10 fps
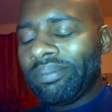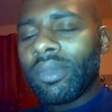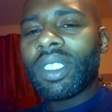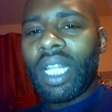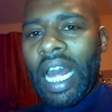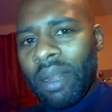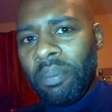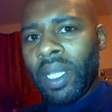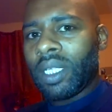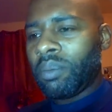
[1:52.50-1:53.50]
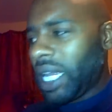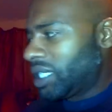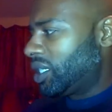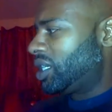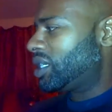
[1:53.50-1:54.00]
It's a lot of mixed
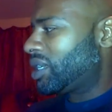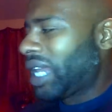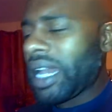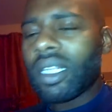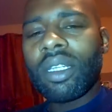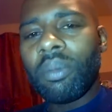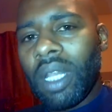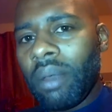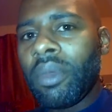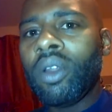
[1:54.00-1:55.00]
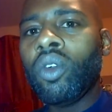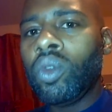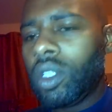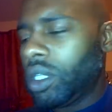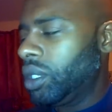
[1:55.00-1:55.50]
messages, a lot of
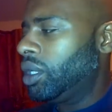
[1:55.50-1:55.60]
subliminals.